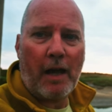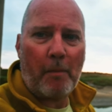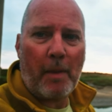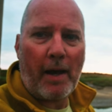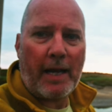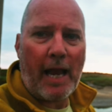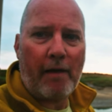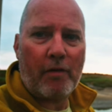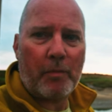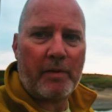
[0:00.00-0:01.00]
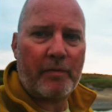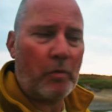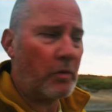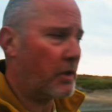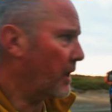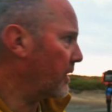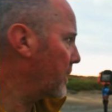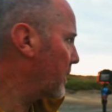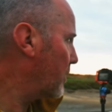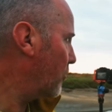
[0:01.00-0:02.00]
about an hour before
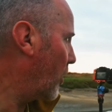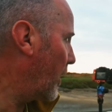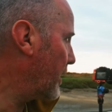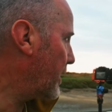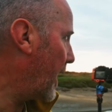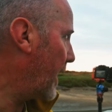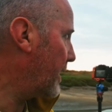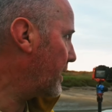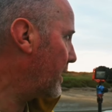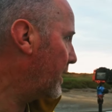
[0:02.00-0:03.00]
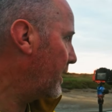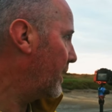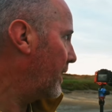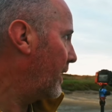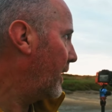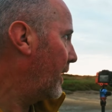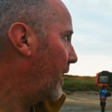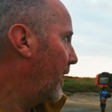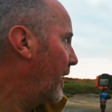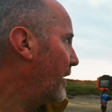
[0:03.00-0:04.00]
sunrise and
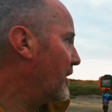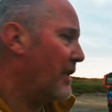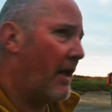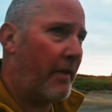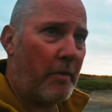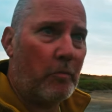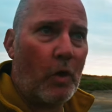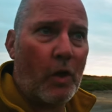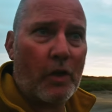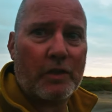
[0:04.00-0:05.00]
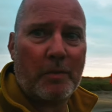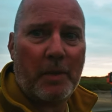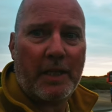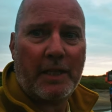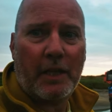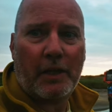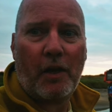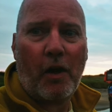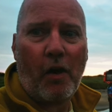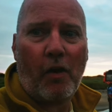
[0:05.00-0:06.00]
there's nothing worse than being in the
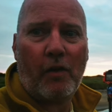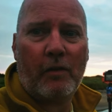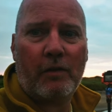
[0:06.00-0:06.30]
car